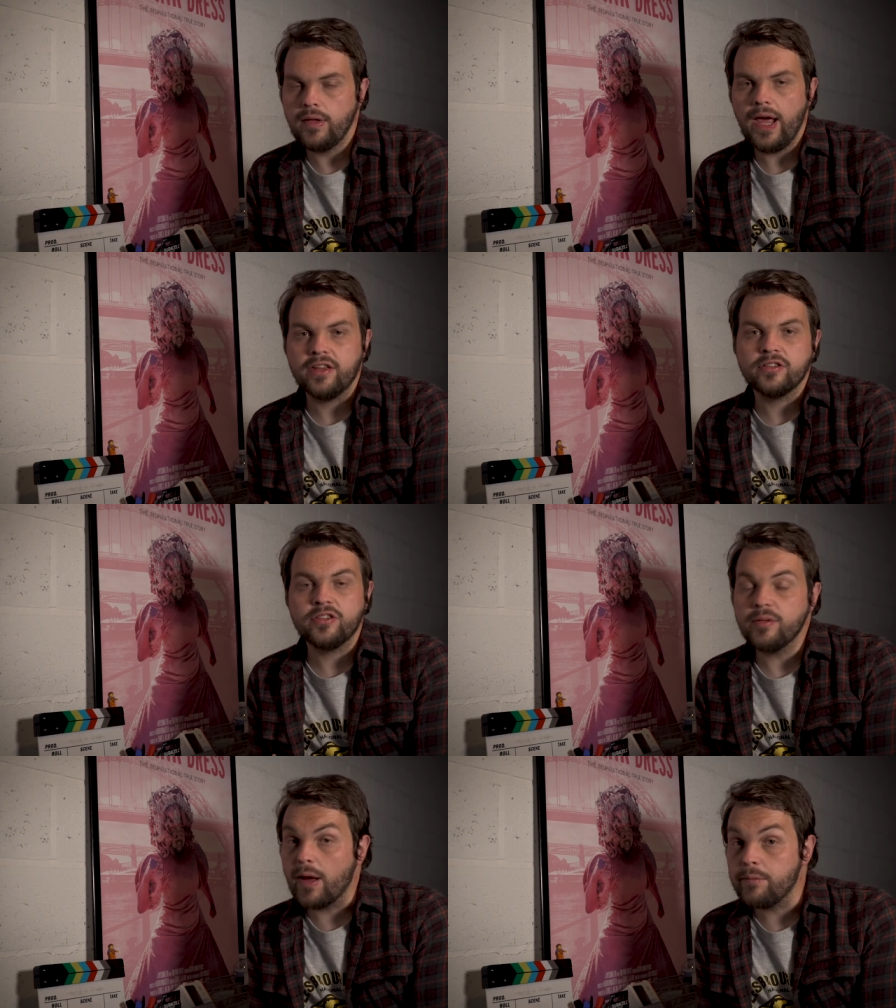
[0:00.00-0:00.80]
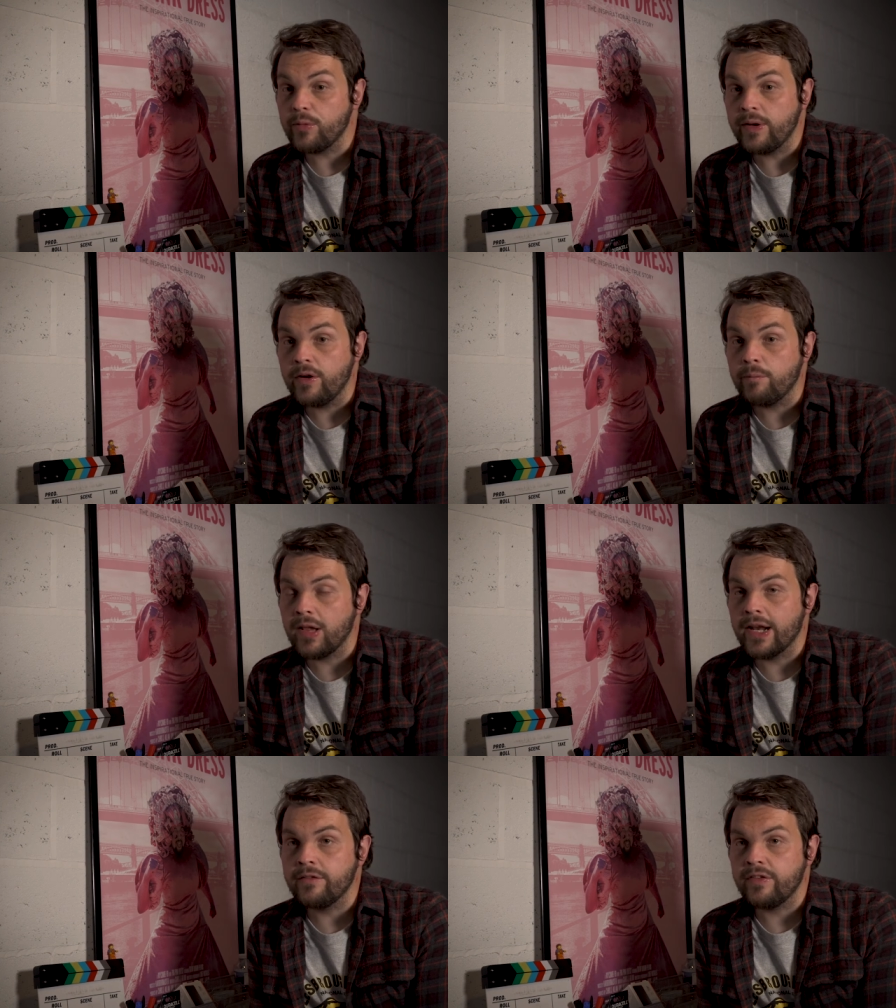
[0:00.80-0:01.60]
Yeah, so sometimes when you're
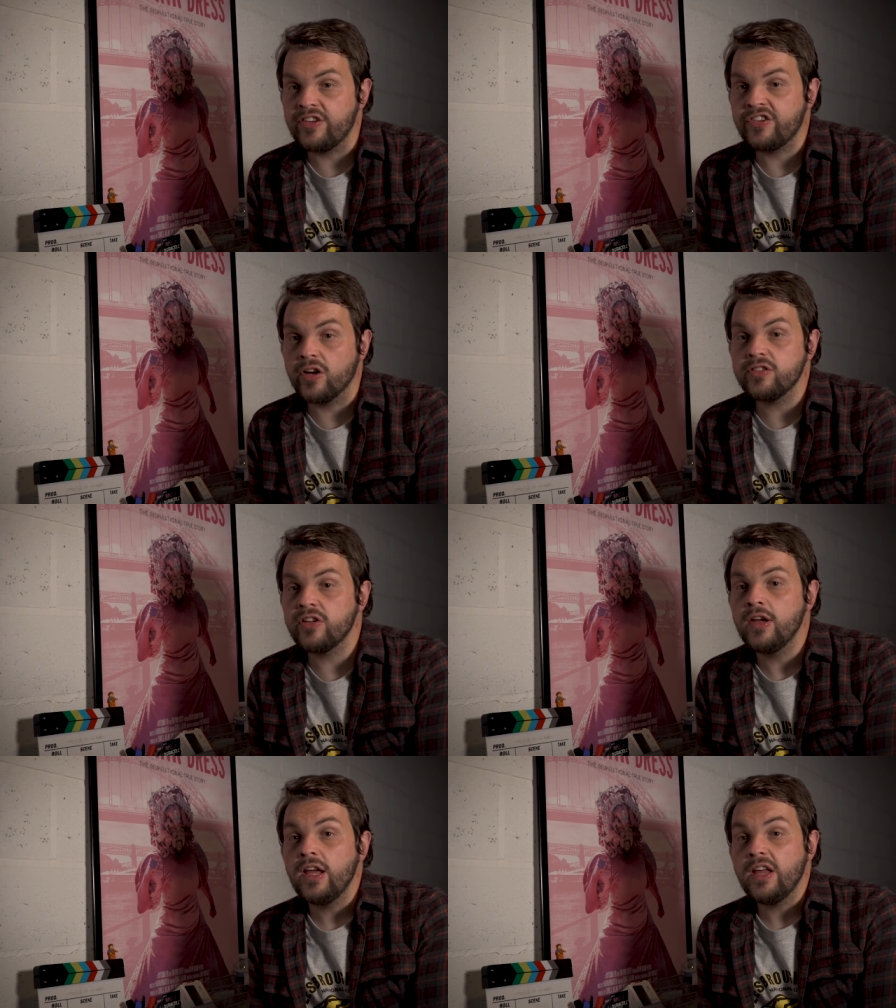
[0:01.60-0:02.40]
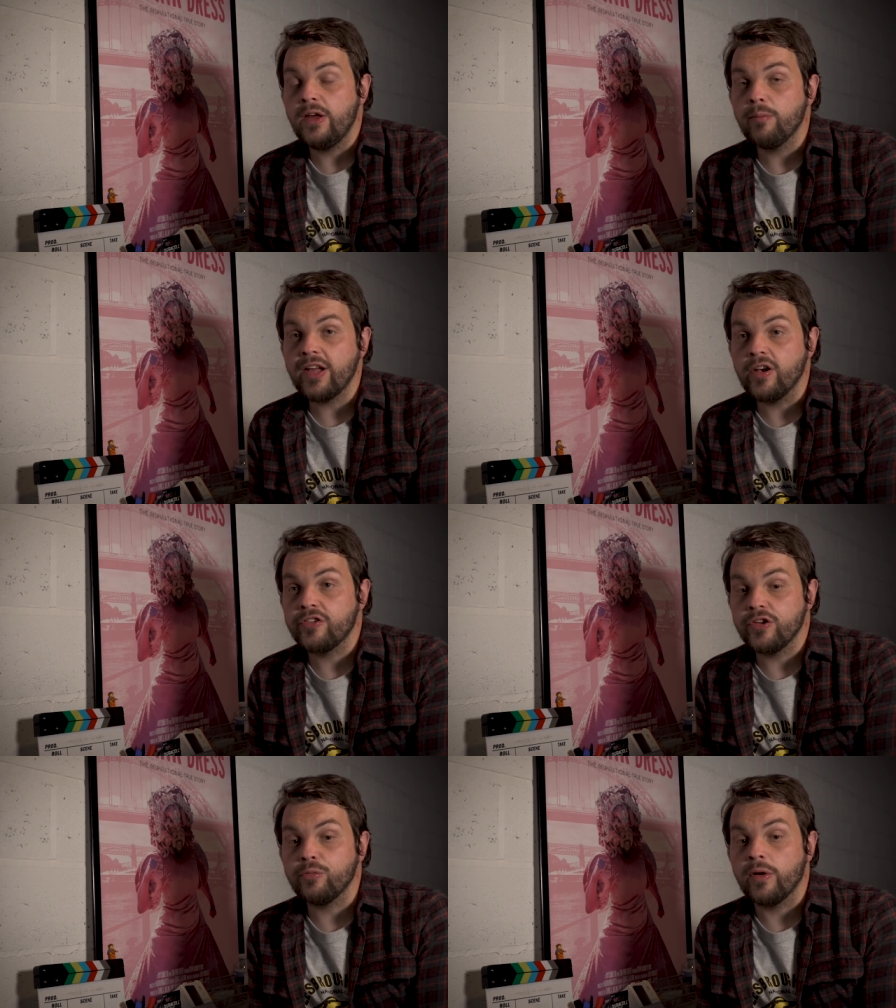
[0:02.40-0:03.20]
planning these shots, you might
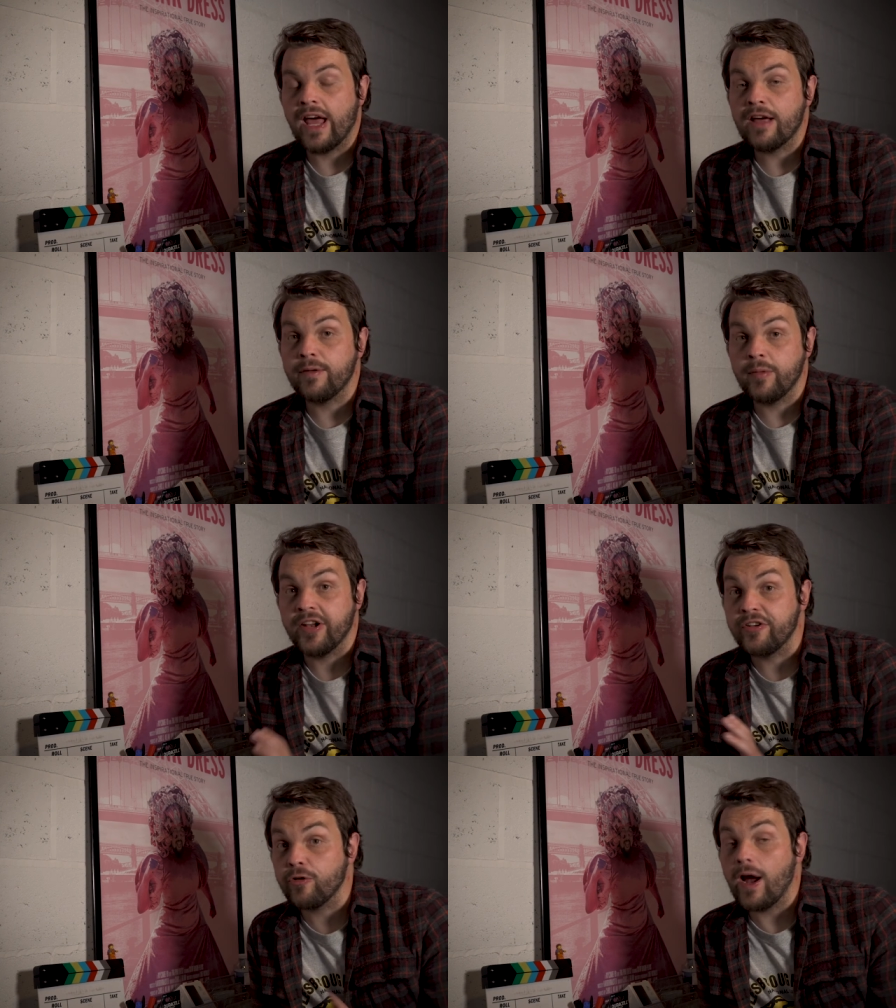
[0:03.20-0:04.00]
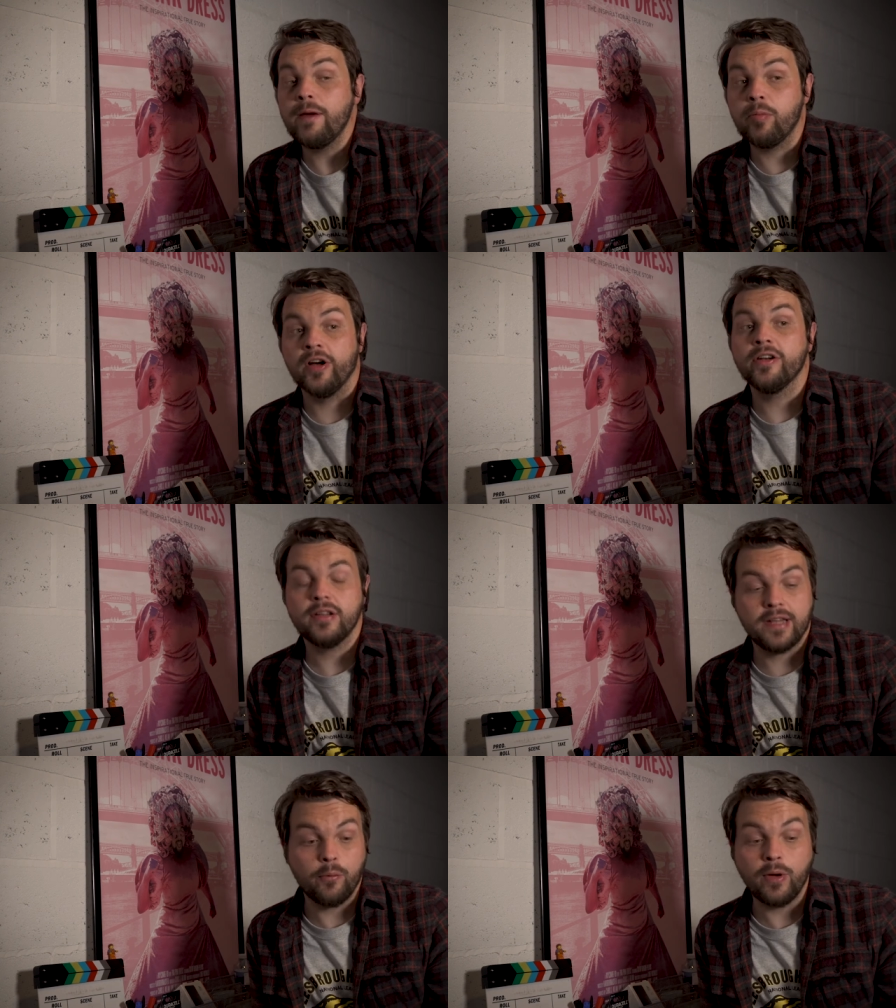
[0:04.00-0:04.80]
not just want to have them on a
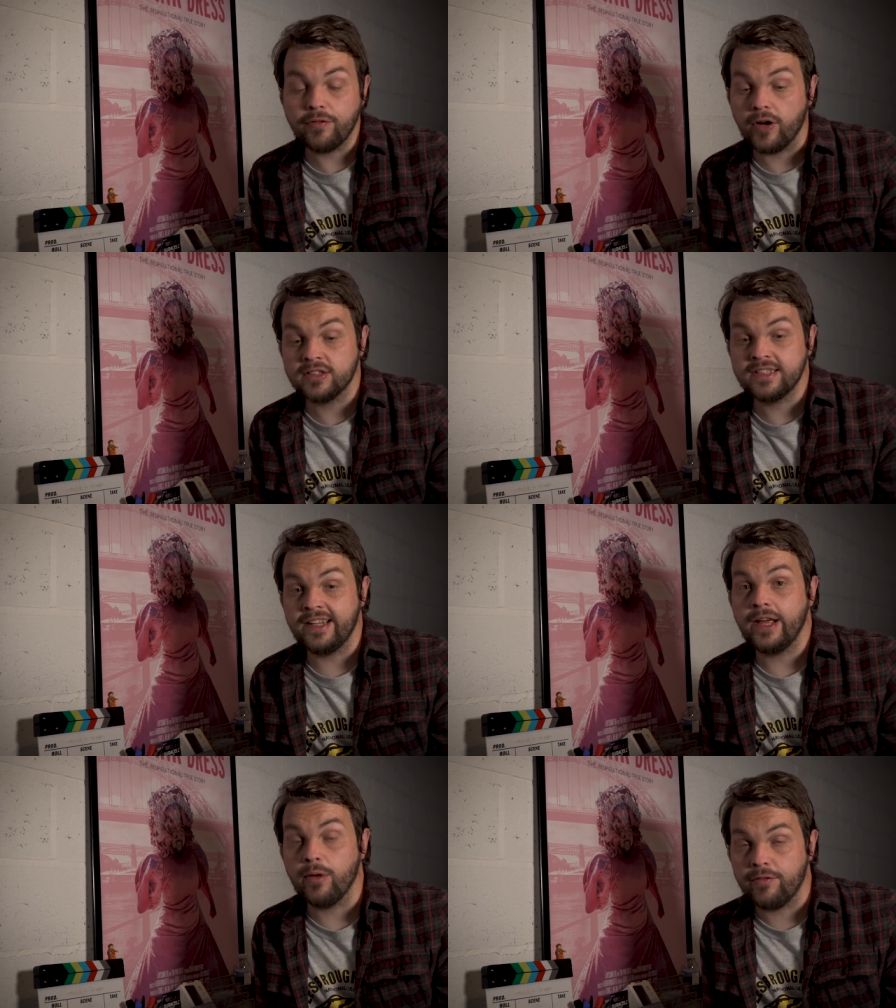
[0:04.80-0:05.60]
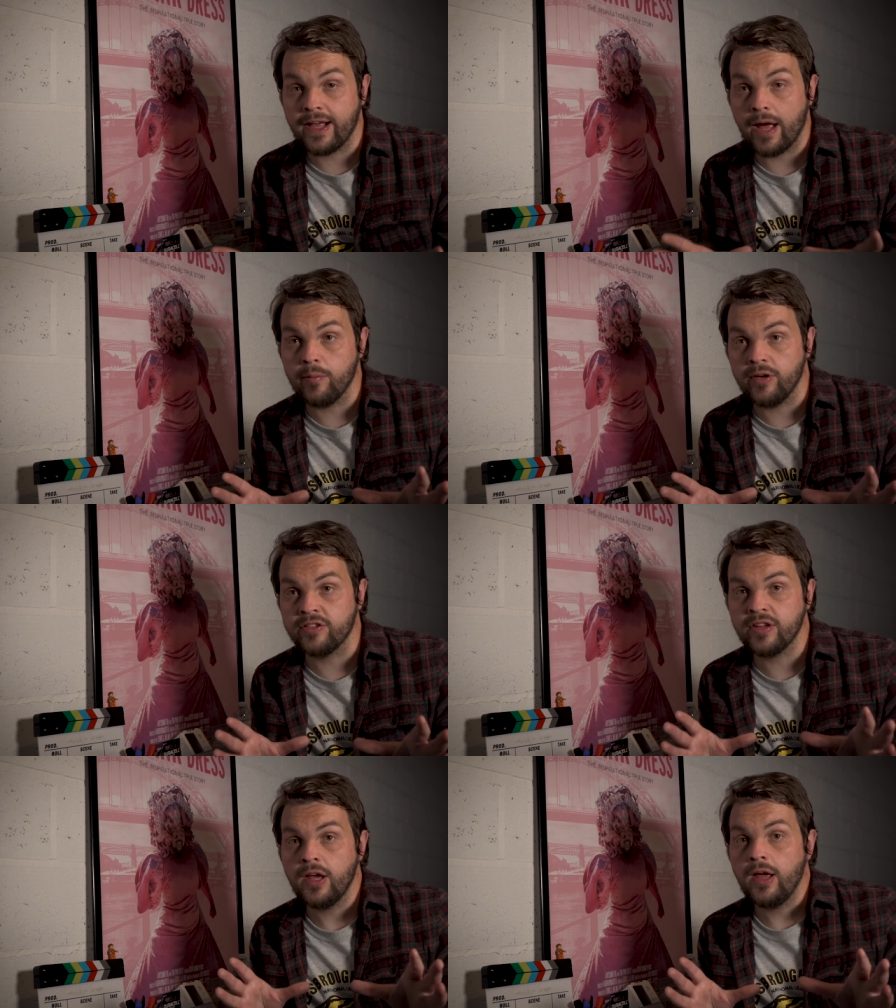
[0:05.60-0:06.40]
tripod like we've got today, where the
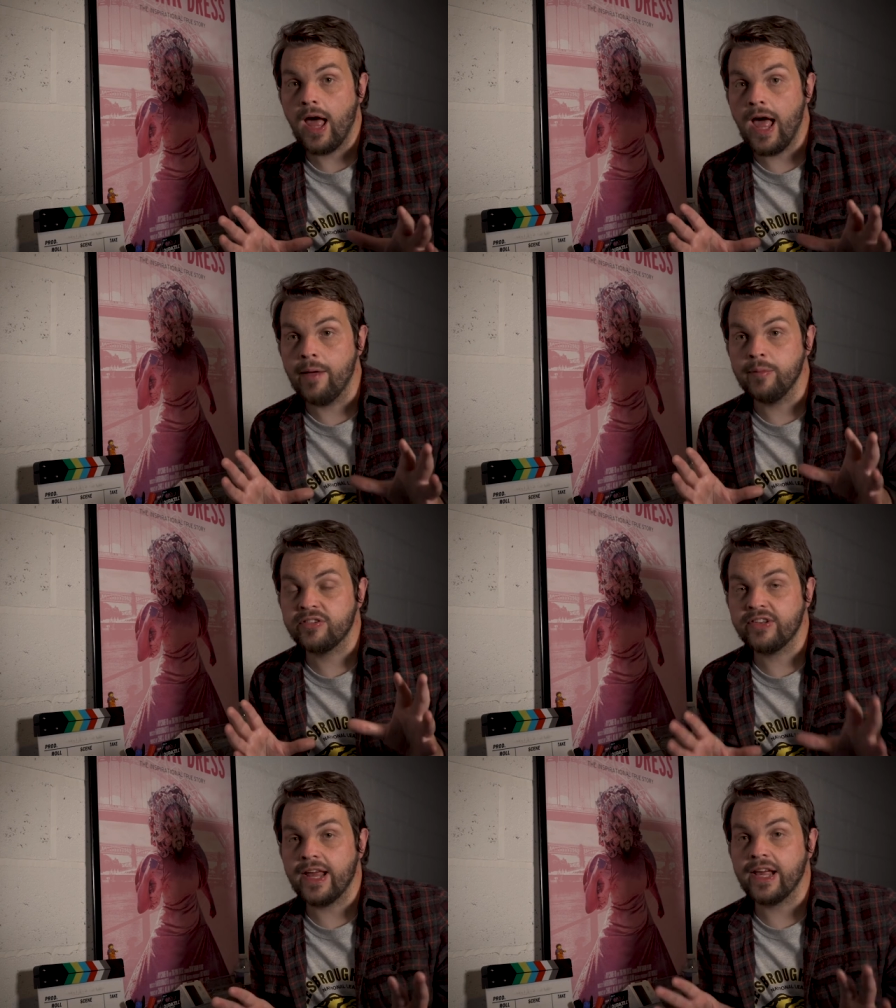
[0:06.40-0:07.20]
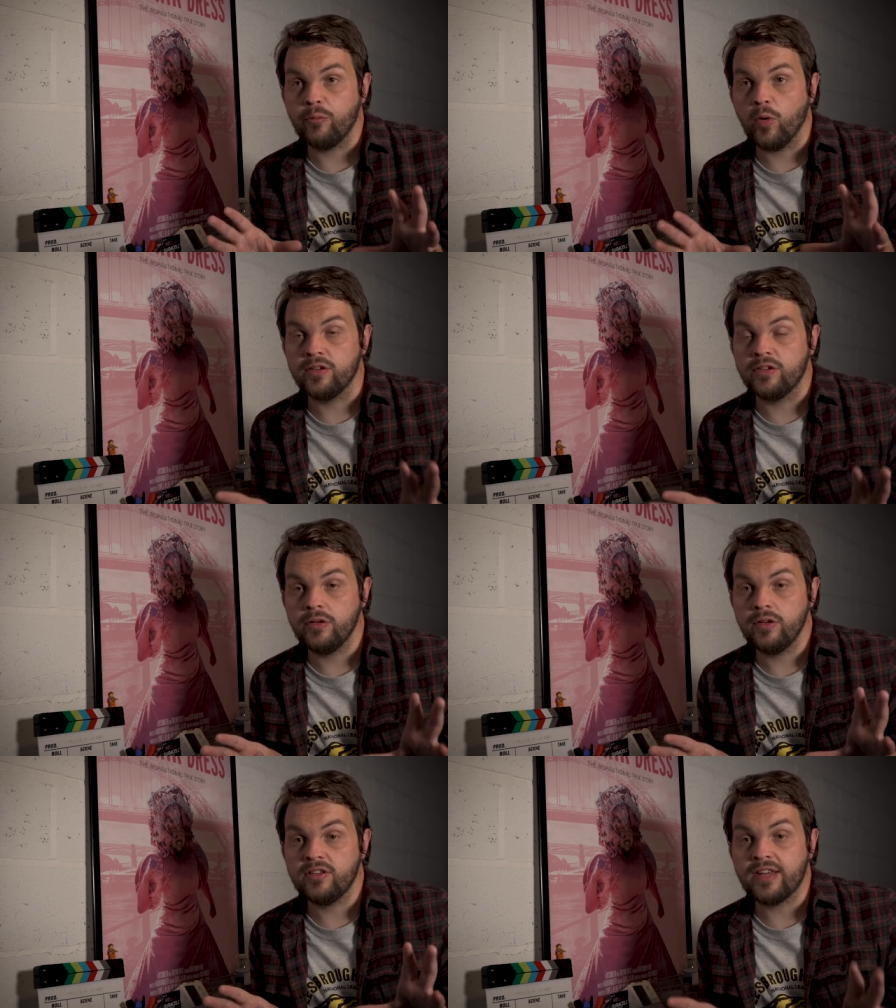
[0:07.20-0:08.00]
camera's staying in
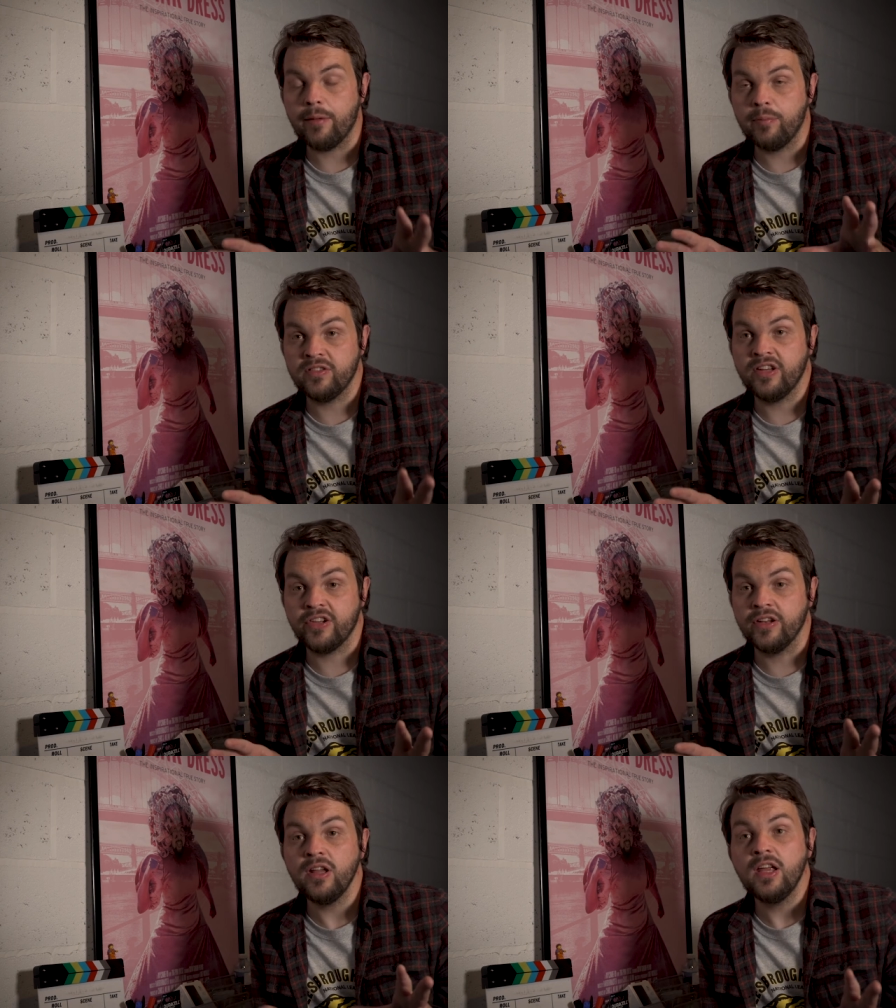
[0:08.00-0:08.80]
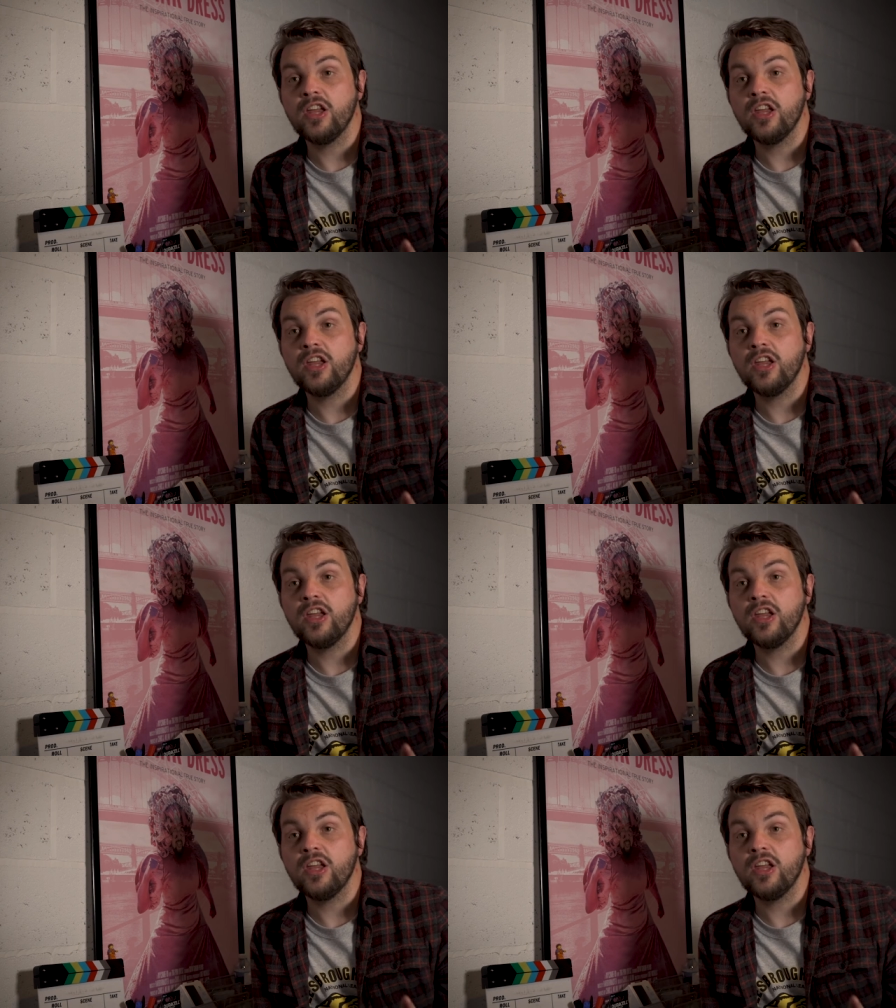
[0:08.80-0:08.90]
one set position.